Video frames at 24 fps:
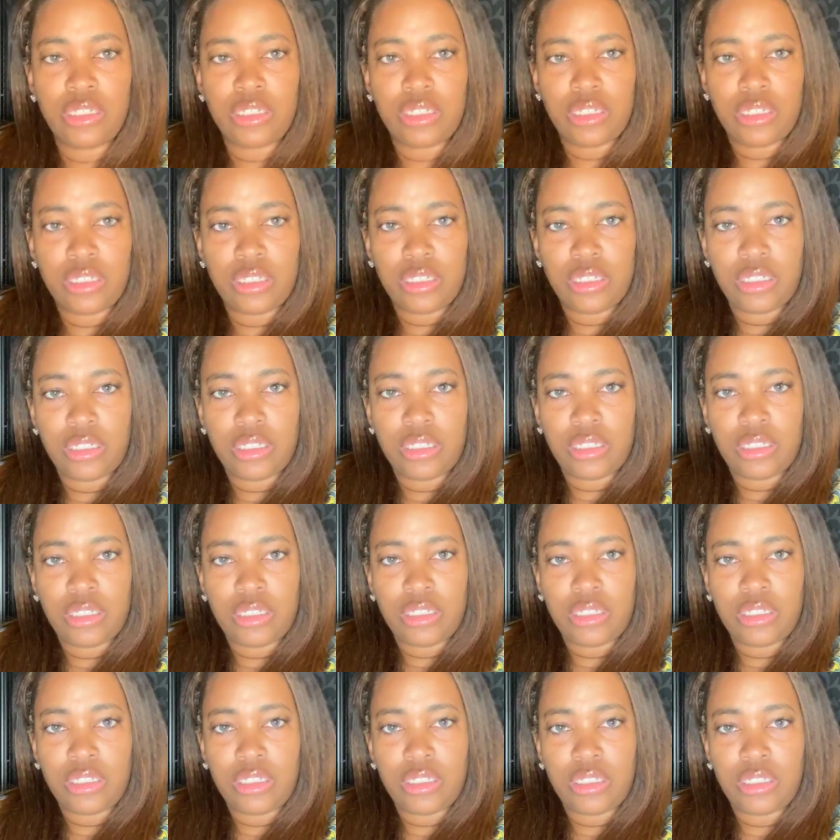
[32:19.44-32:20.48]

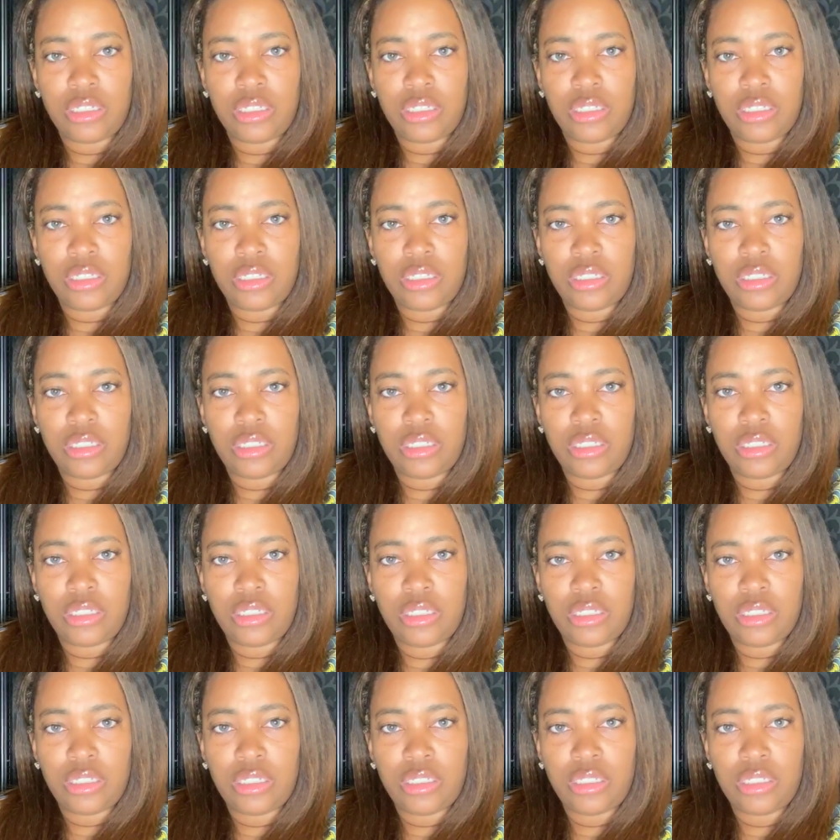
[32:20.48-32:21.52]

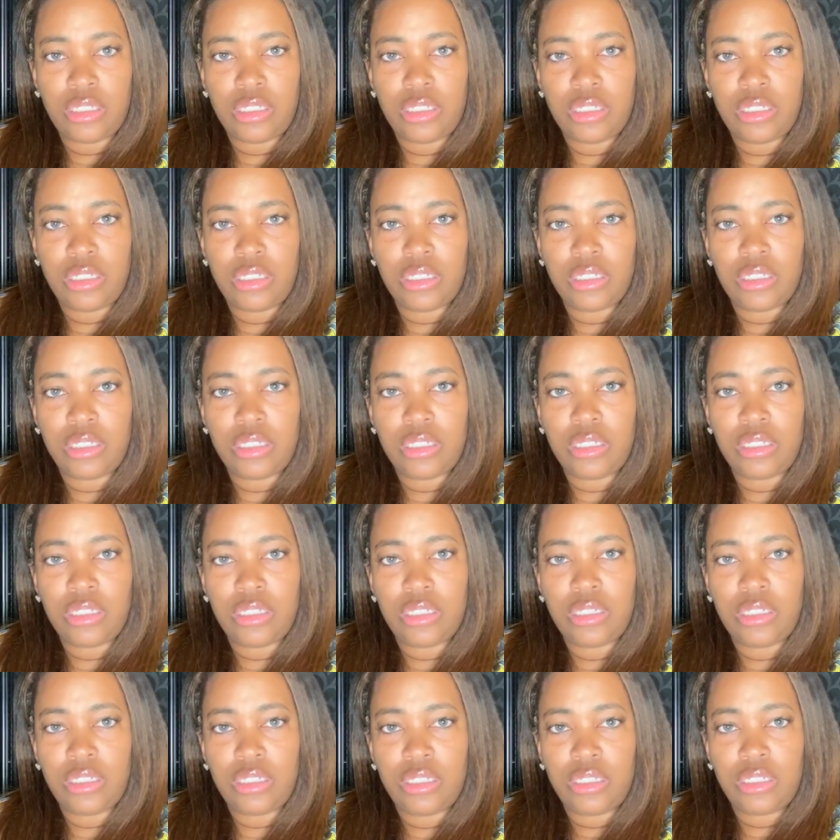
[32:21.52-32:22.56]

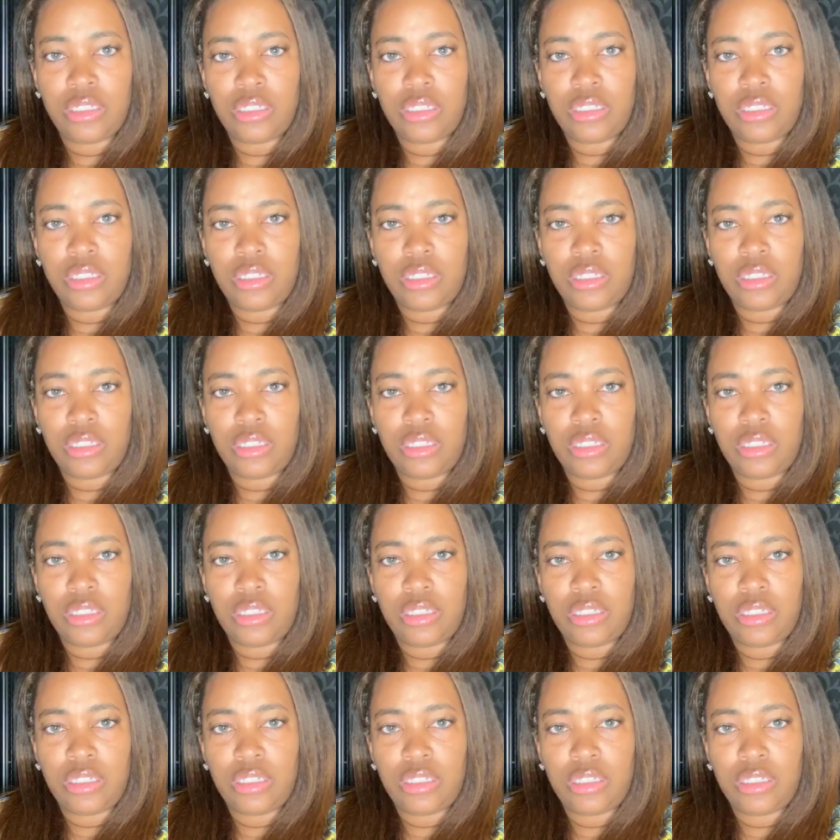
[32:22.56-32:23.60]

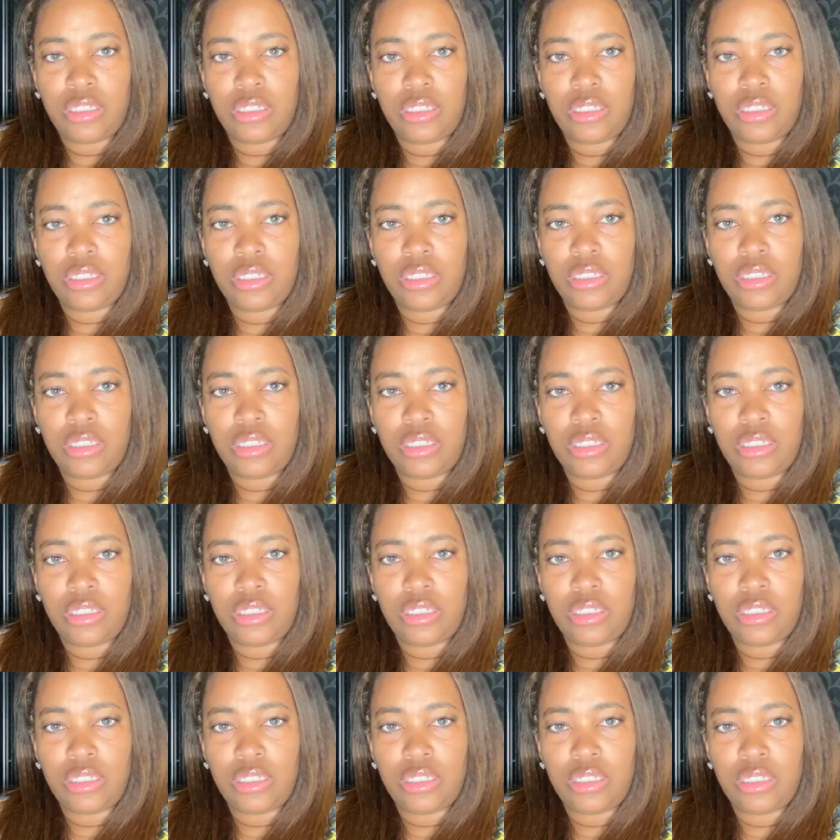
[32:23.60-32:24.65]

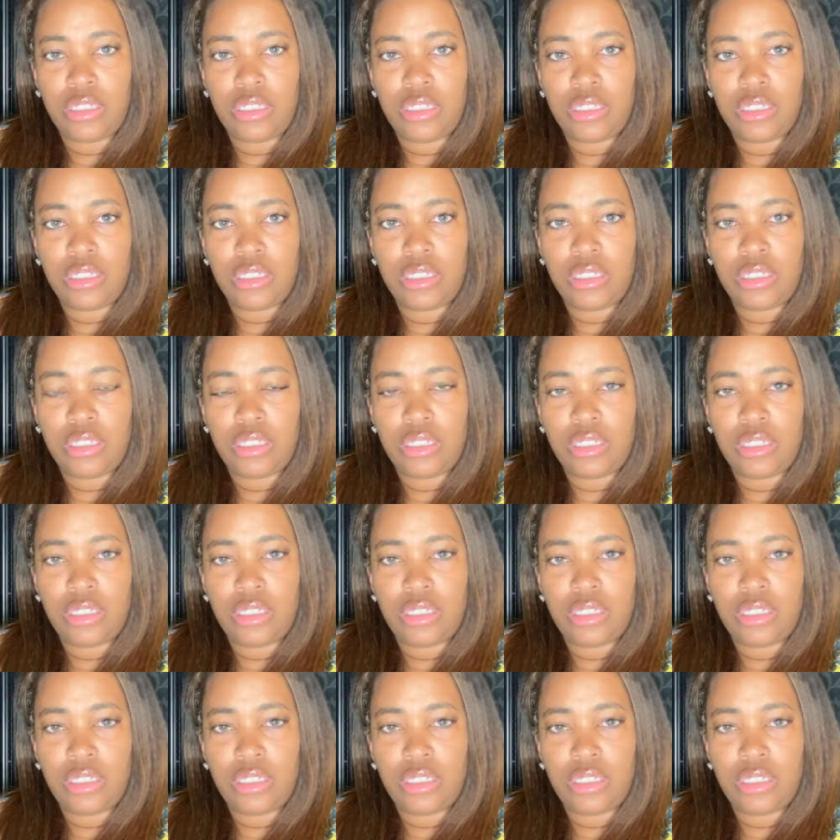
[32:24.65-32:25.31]
(silence)